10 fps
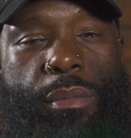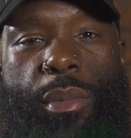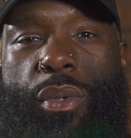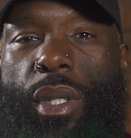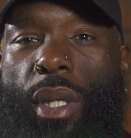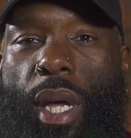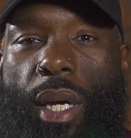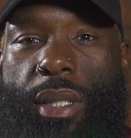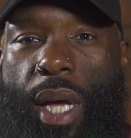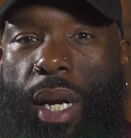music
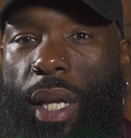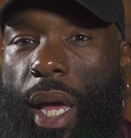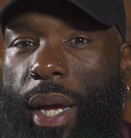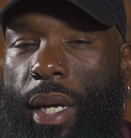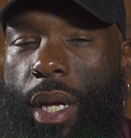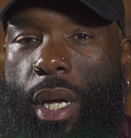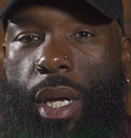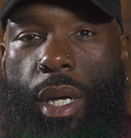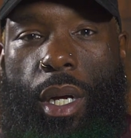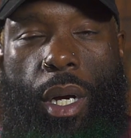thing is kind of like
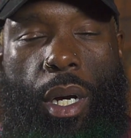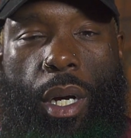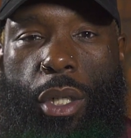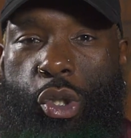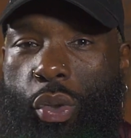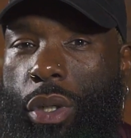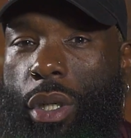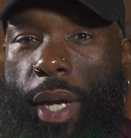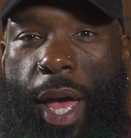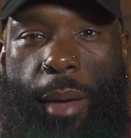a
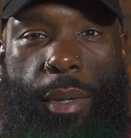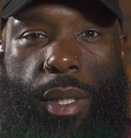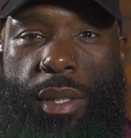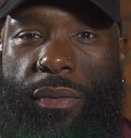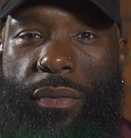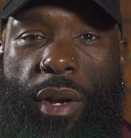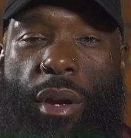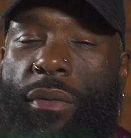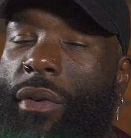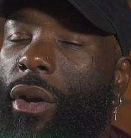drug habit. It's
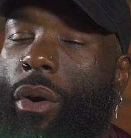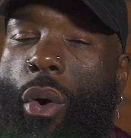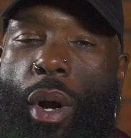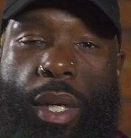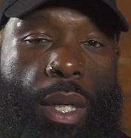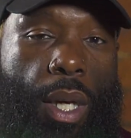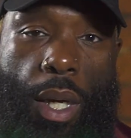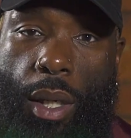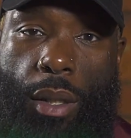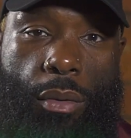very, very hard to
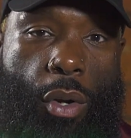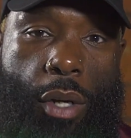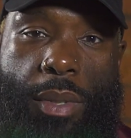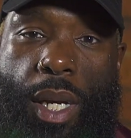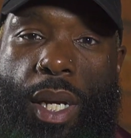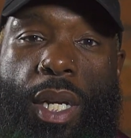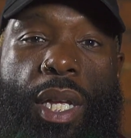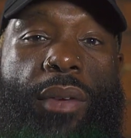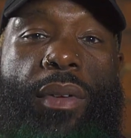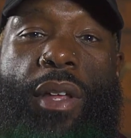kick. You know what I'm saying?
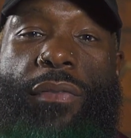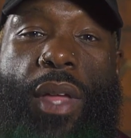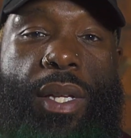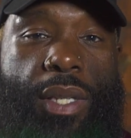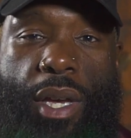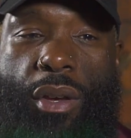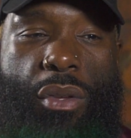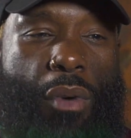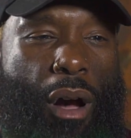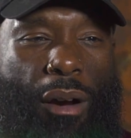And even if they tell
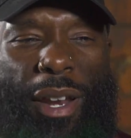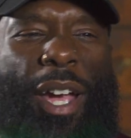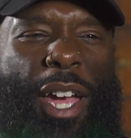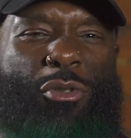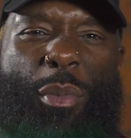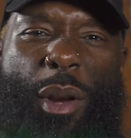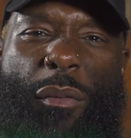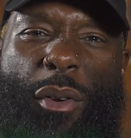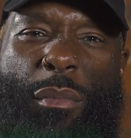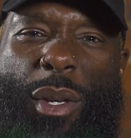you, oh, nigga, I ain't tripping
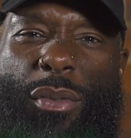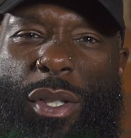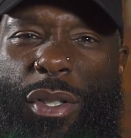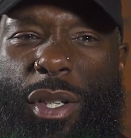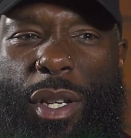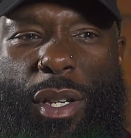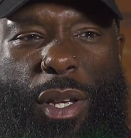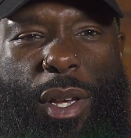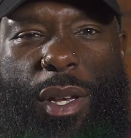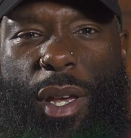off no music shit.
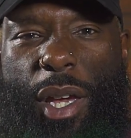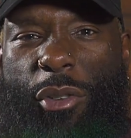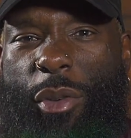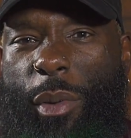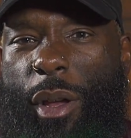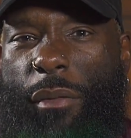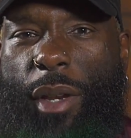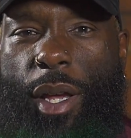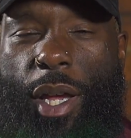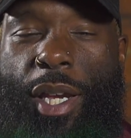I ain't tripping
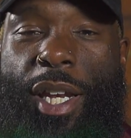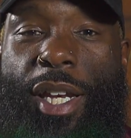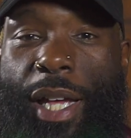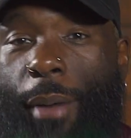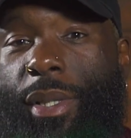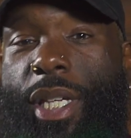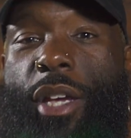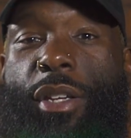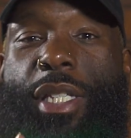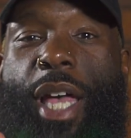off that. And then I'm gonna
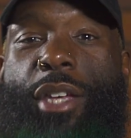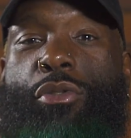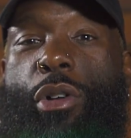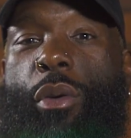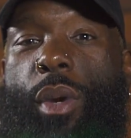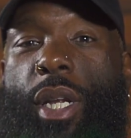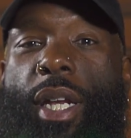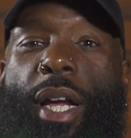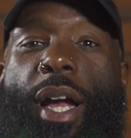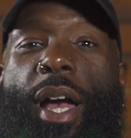tell you, this how you know when a
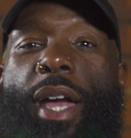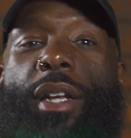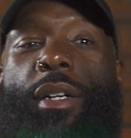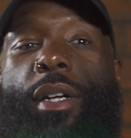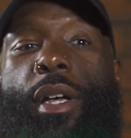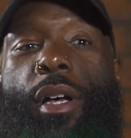nigga a hater.